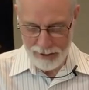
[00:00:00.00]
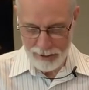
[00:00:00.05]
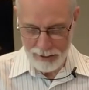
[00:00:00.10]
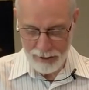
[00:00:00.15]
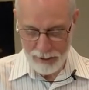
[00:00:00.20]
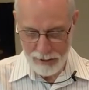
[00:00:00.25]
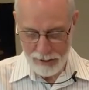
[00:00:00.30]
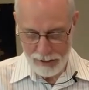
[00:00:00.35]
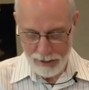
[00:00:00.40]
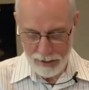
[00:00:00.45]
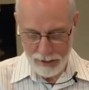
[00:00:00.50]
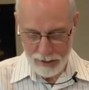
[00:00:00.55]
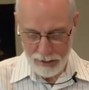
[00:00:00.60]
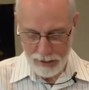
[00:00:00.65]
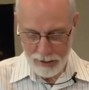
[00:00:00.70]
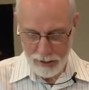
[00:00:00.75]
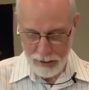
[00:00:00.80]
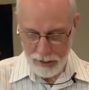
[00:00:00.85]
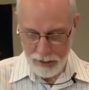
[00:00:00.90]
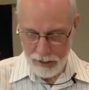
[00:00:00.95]

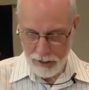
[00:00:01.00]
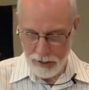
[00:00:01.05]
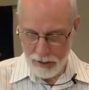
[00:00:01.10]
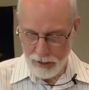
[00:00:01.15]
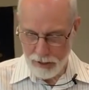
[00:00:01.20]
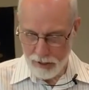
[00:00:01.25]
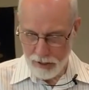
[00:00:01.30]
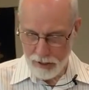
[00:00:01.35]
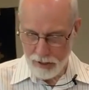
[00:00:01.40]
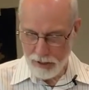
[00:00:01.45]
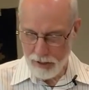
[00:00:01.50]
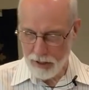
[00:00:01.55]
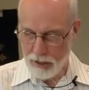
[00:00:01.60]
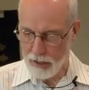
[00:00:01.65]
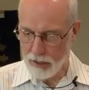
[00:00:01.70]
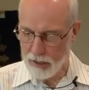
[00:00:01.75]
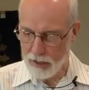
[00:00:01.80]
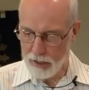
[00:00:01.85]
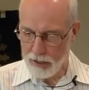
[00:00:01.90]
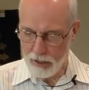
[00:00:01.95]

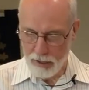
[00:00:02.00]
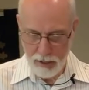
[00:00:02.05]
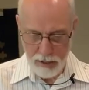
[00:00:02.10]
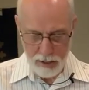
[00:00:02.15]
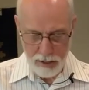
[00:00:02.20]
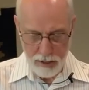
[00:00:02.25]
[no speech]